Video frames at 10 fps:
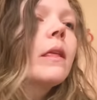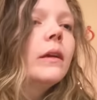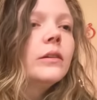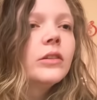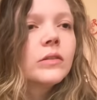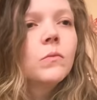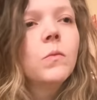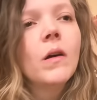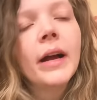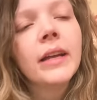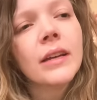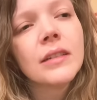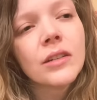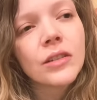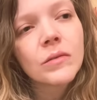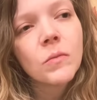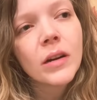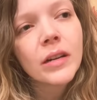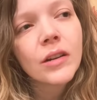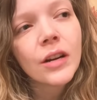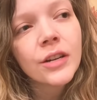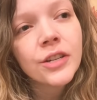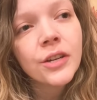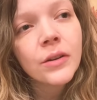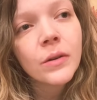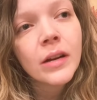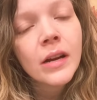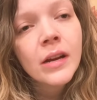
I just, I guess I just want to encourage you.